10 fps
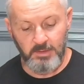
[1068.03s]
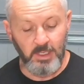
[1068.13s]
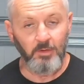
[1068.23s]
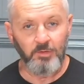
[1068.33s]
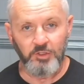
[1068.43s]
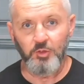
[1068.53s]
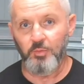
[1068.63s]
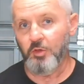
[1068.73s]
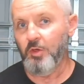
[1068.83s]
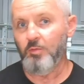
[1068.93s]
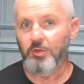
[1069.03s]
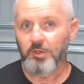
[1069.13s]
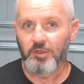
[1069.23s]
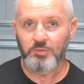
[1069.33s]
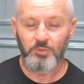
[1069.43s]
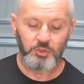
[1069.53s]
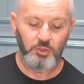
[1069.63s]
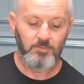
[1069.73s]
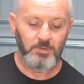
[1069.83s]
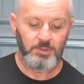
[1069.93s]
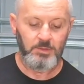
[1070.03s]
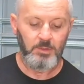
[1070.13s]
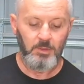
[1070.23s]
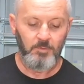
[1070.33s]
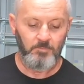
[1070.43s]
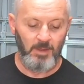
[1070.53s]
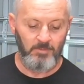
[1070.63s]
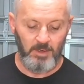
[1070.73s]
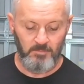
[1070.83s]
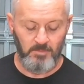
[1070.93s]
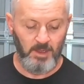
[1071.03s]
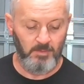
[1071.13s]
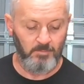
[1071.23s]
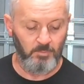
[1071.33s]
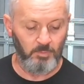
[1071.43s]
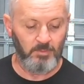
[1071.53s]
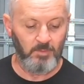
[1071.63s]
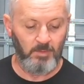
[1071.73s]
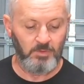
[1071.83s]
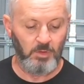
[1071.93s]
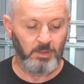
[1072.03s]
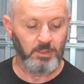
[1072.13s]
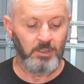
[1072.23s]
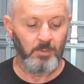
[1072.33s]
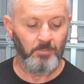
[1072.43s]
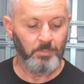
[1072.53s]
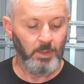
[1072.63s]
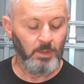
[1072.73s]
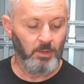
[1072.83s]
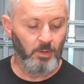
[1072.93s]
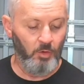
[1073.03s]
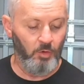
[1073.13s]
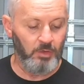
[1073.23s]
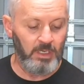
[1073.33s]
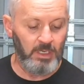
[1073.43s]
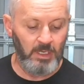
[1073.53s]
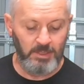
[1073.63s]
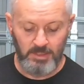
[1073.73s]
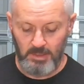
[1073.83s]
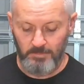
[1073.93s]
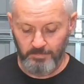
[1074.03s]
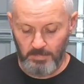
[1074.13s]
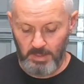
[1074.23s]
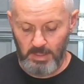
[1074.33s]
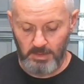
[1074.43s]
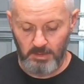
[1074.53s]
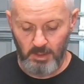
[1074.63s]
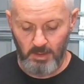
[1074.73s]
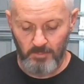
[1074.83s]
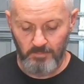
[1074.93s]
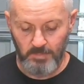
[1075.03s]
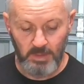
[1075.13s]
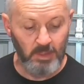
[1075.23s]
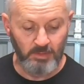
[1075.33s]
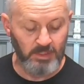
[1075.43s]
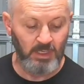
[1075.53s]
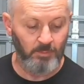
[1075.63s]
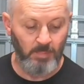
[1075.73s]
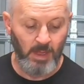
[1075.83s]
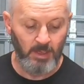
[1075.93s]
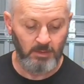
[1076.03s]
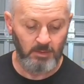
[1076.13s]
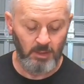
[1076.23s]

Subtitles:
Danner is super good with the customer service. 5 out of 5 whenever I've talked to them or need anything, and they'll take them back.